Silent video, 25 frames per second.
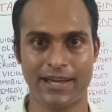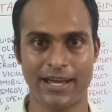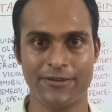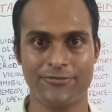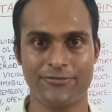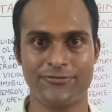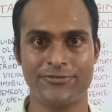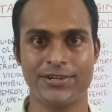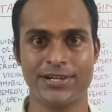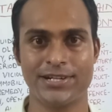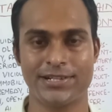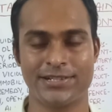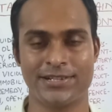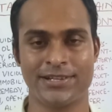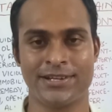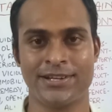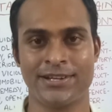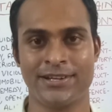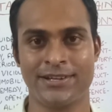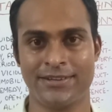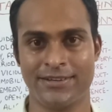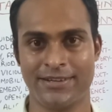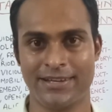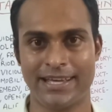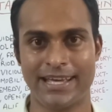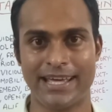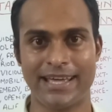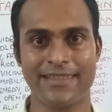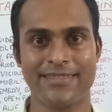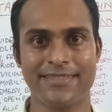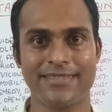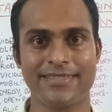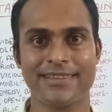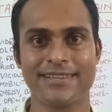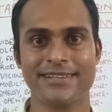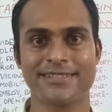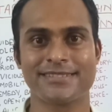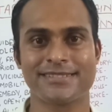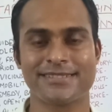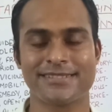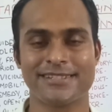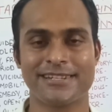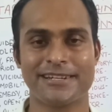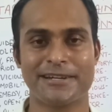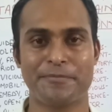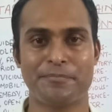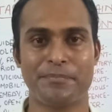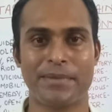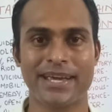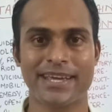effort in this
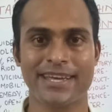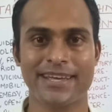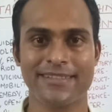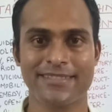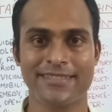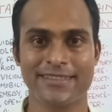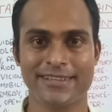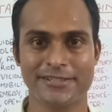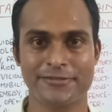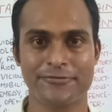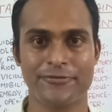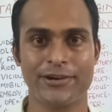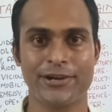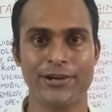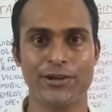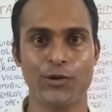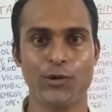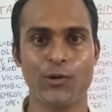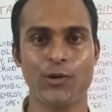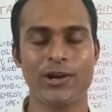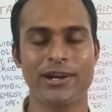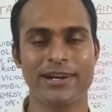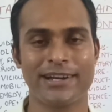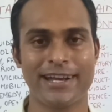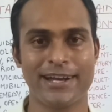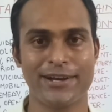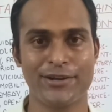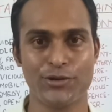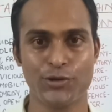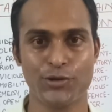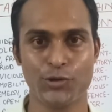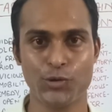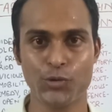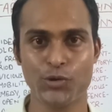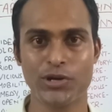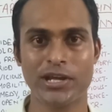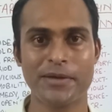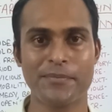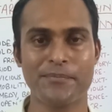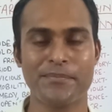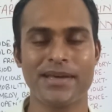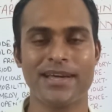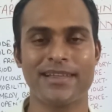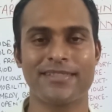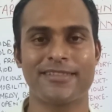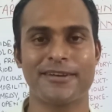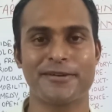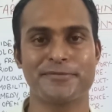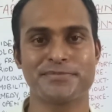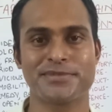making this video, then do give me
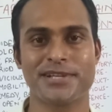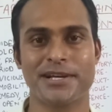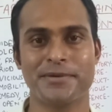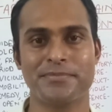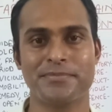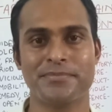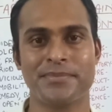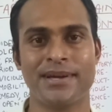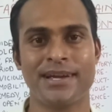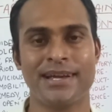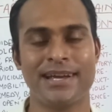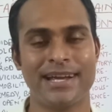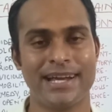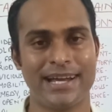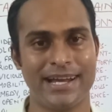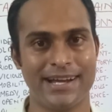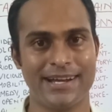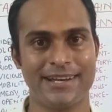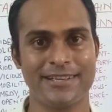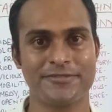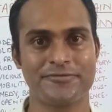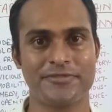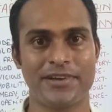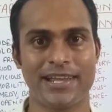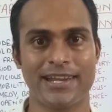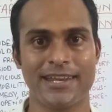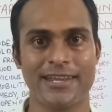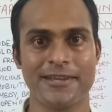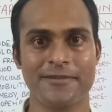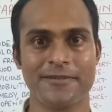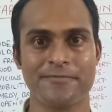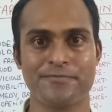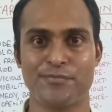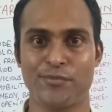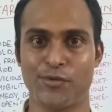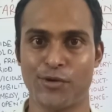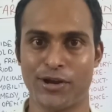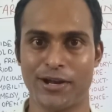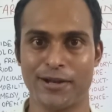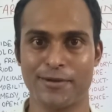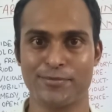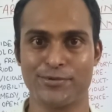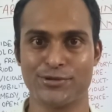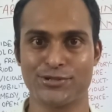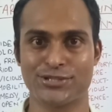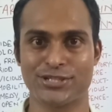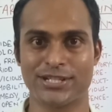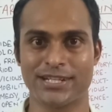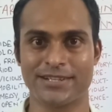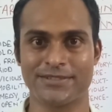a thumbs up. It is very moral
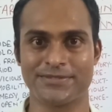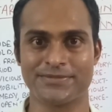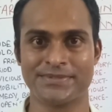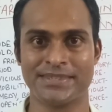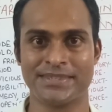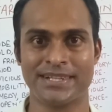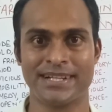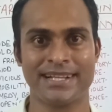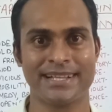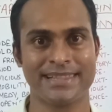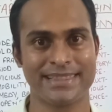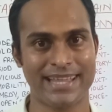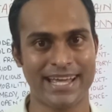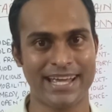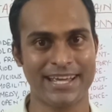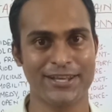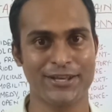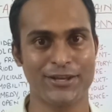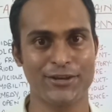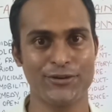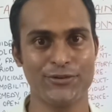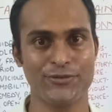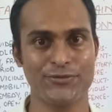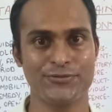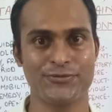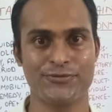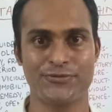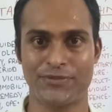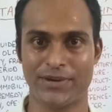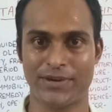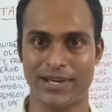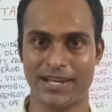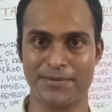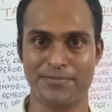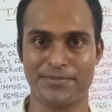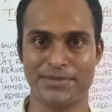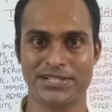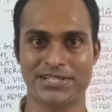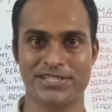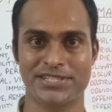boosting. Thank you very much.